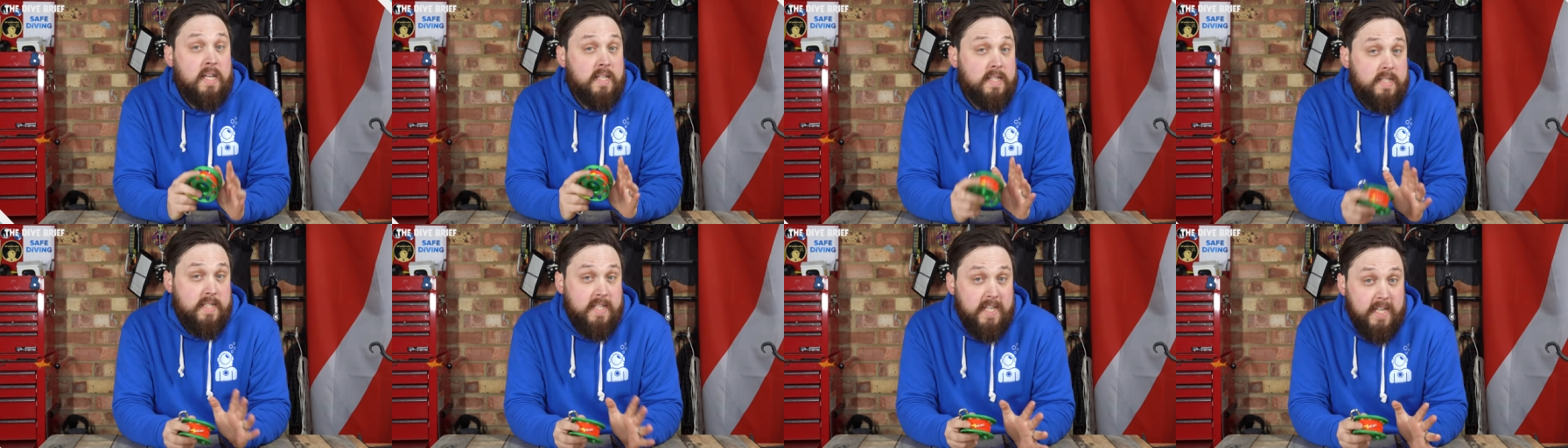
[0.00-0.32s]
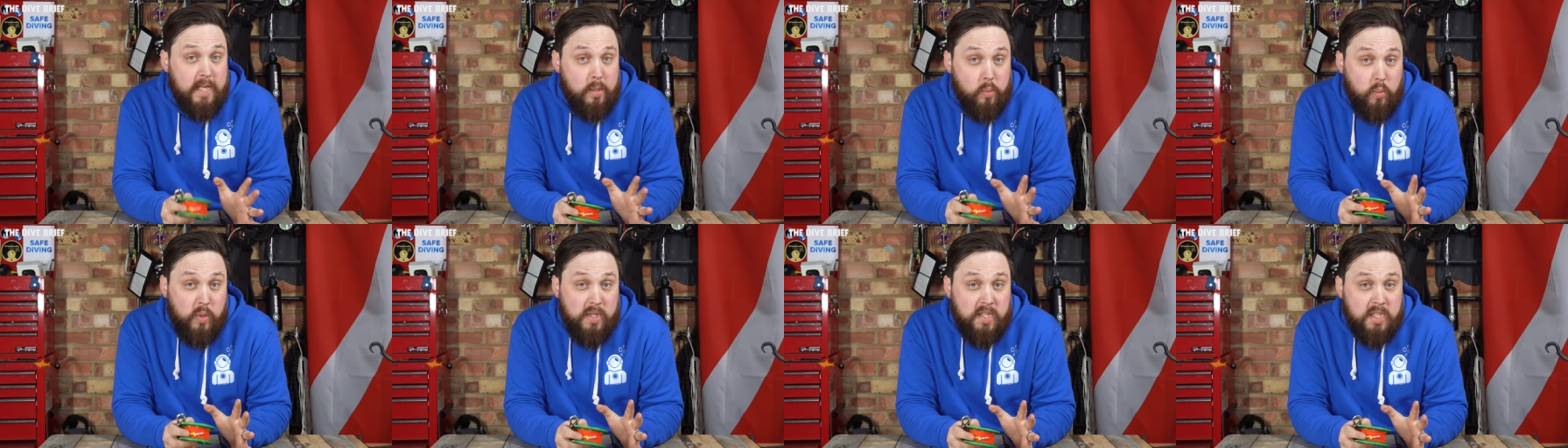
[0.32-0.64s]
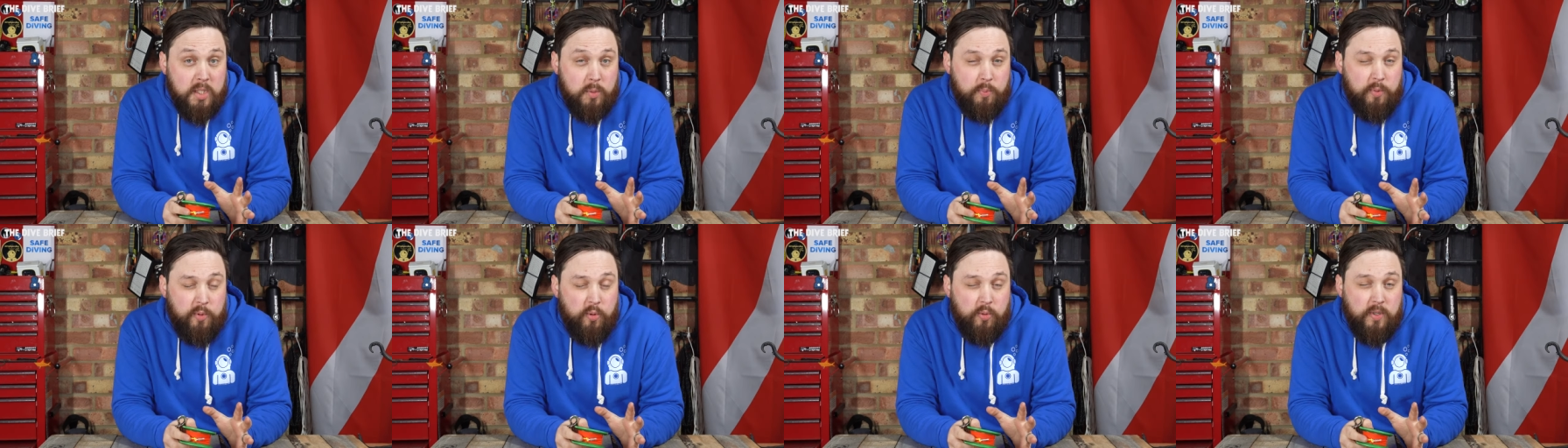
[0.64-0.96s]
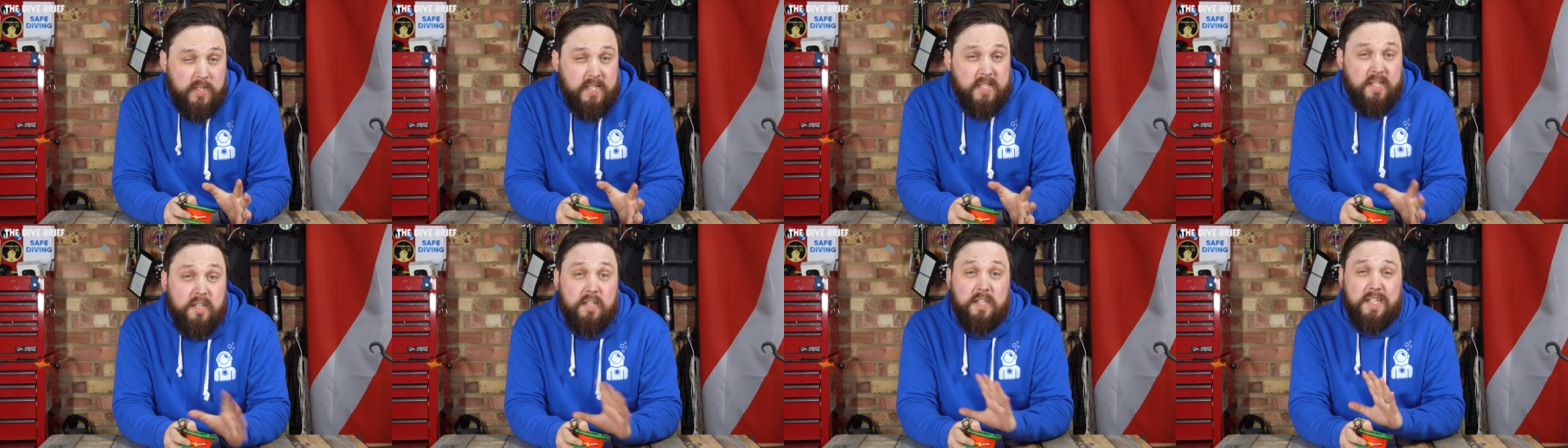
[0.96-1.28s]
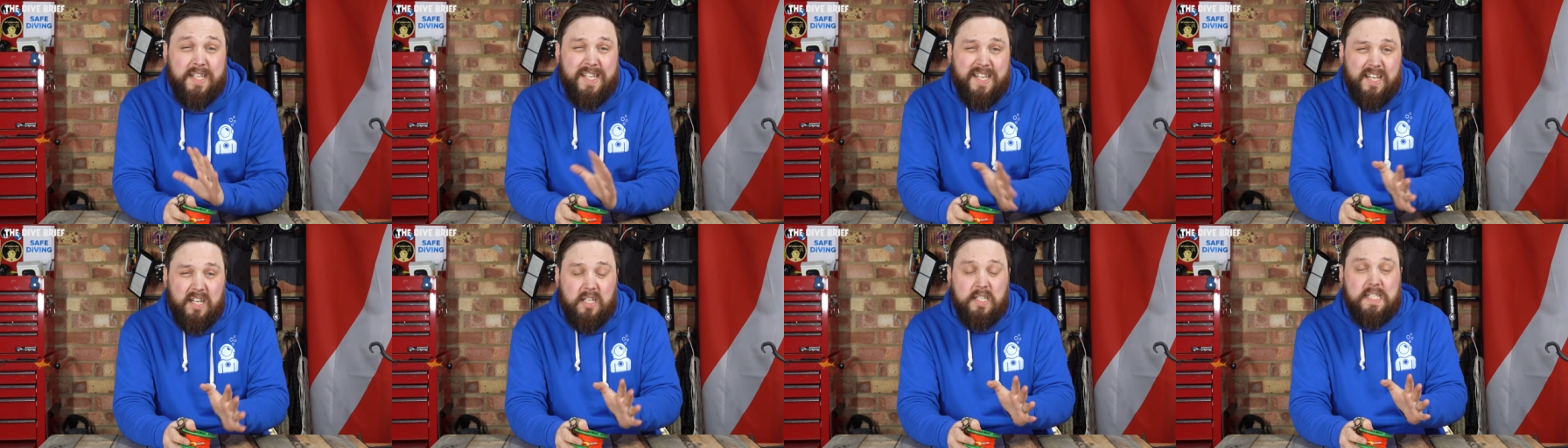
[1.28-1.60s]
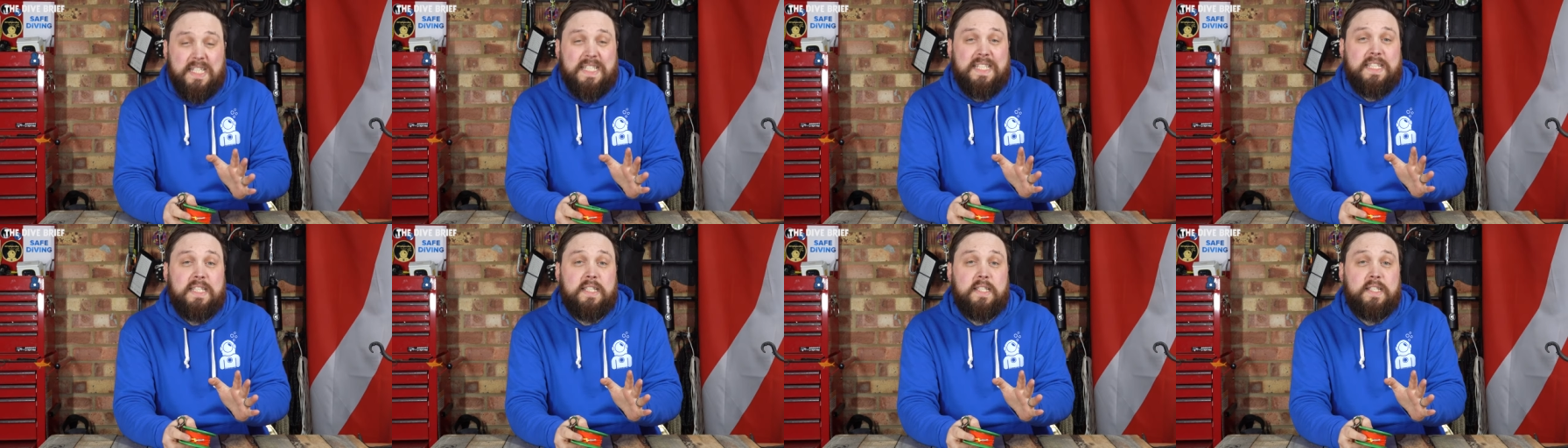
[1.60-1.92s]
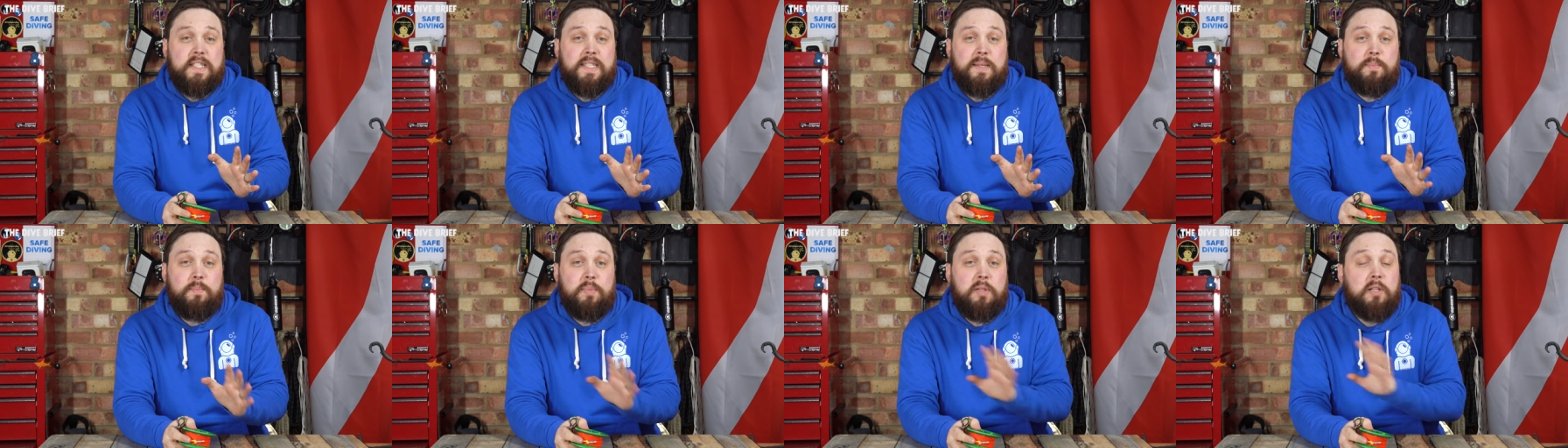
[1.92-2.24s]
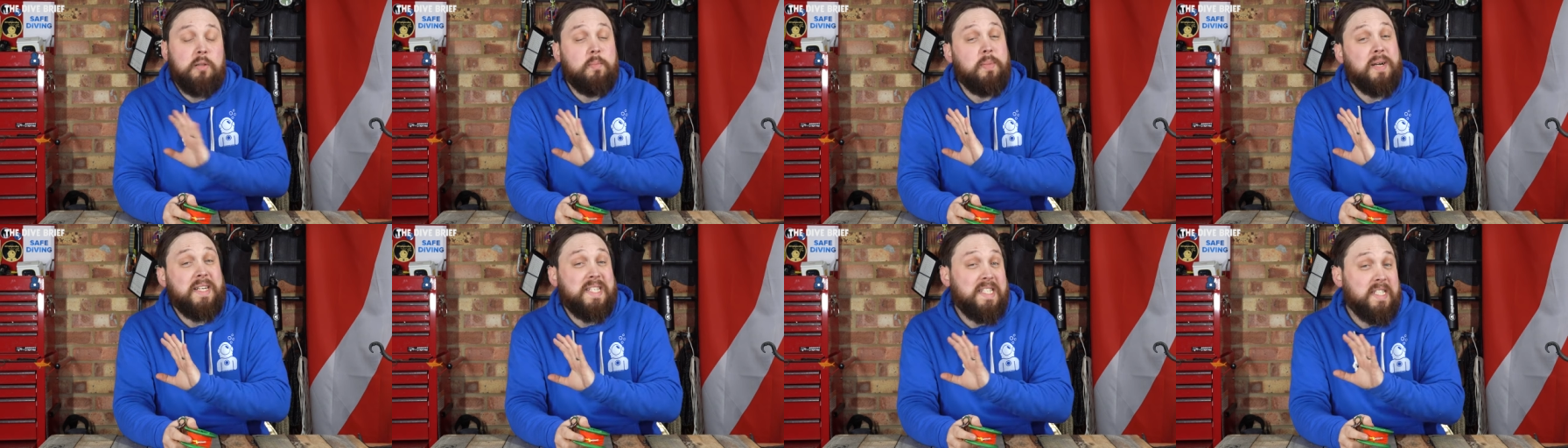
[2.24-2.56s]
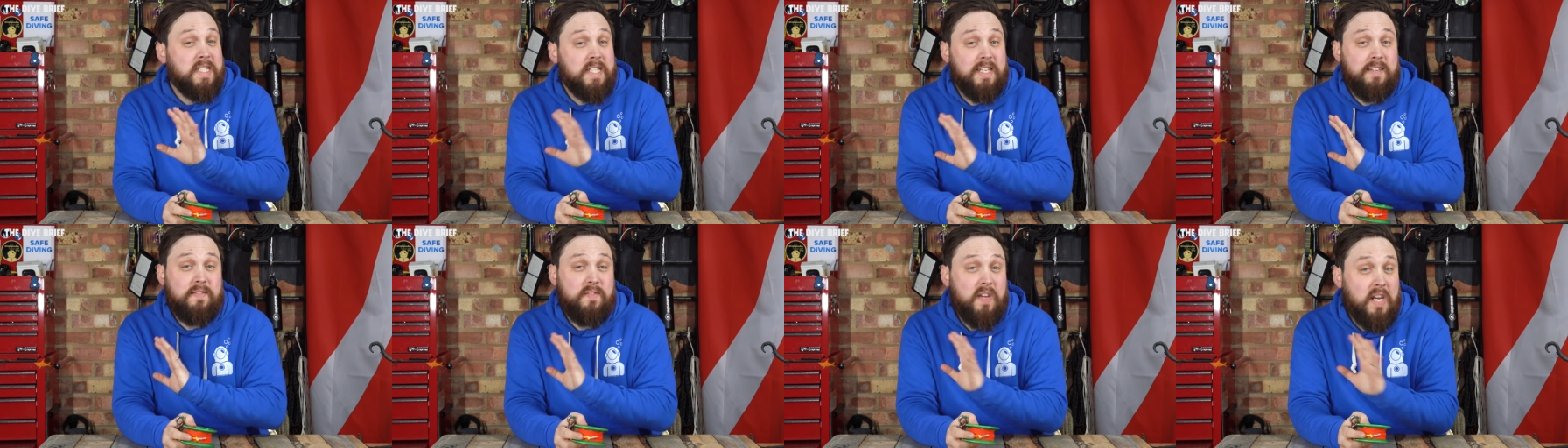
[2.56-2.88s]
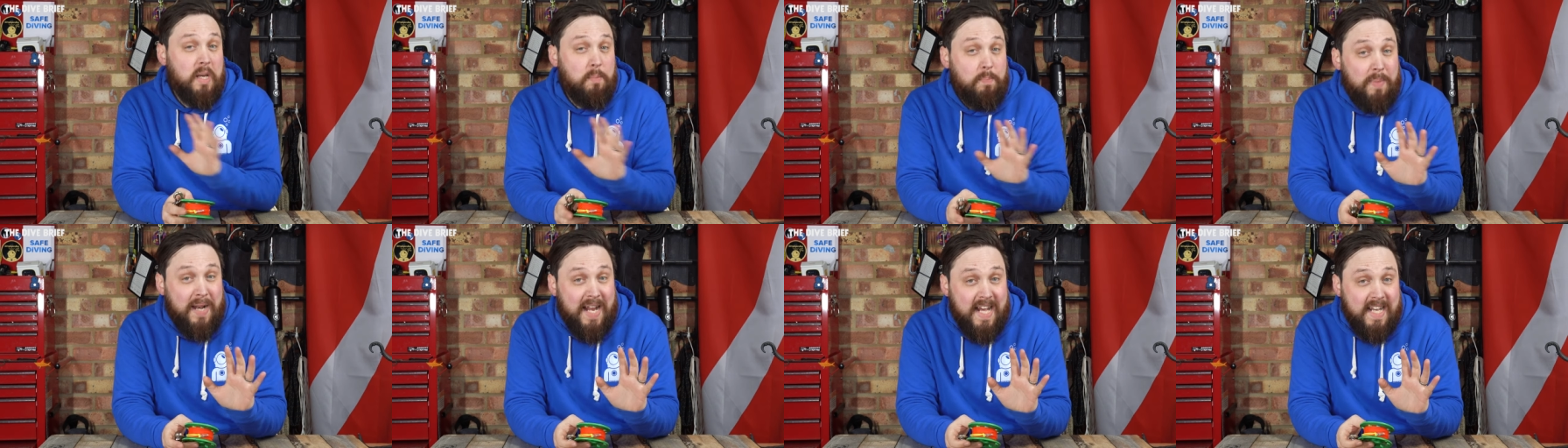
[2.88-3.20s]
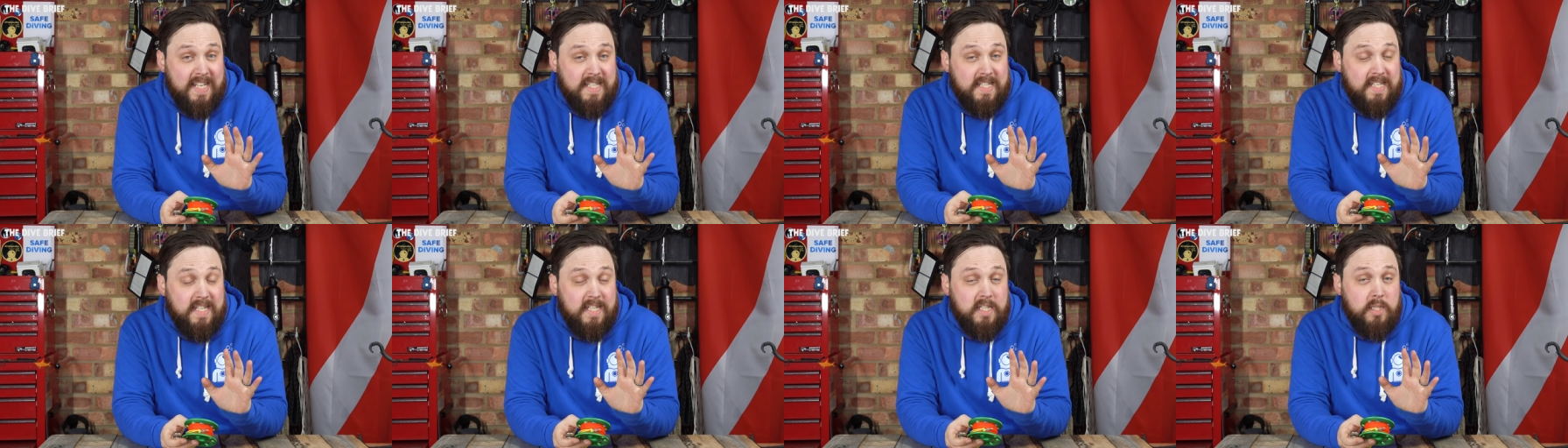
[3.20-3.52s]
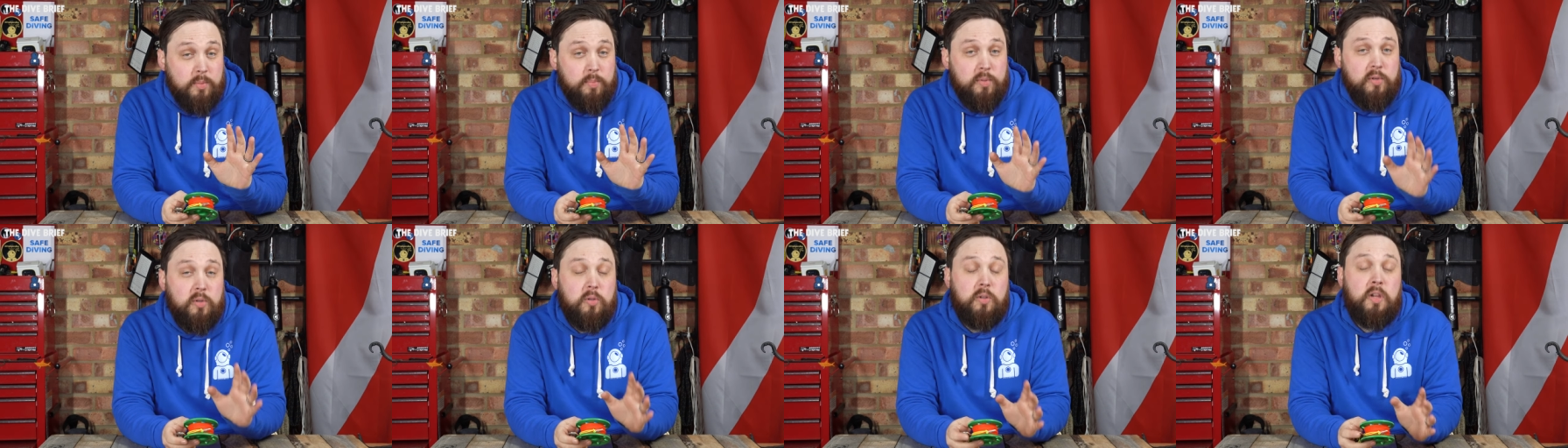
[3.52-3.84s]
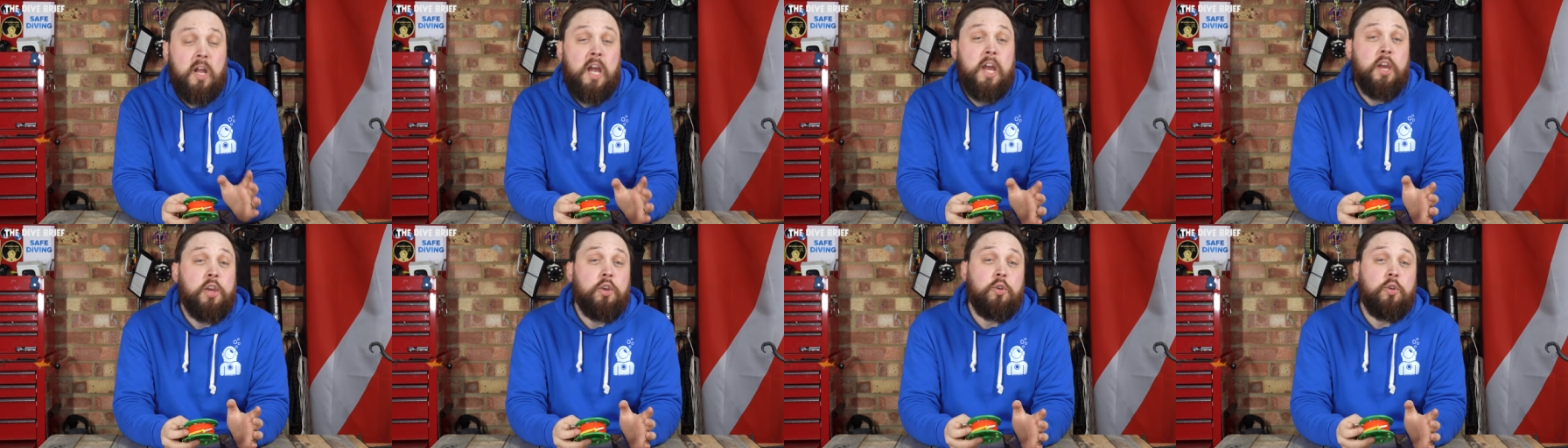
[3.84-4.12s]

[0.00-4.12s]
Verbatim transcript: Sticking with the spool design, nice and simple, but instead of a plastic spool,